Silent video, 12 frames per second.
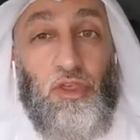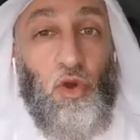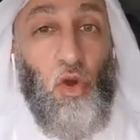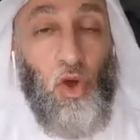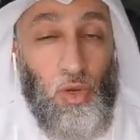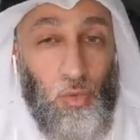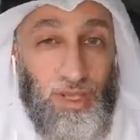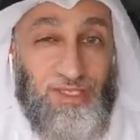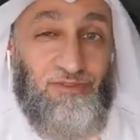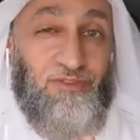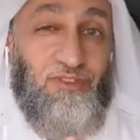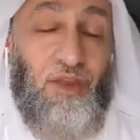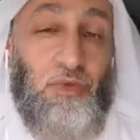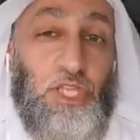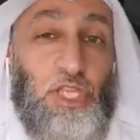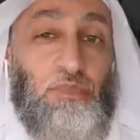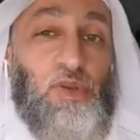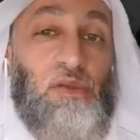they're always
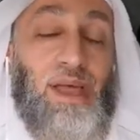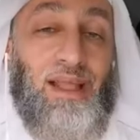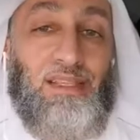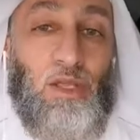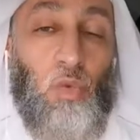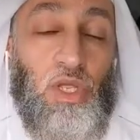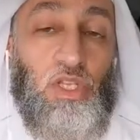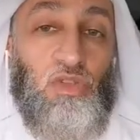very diplomatic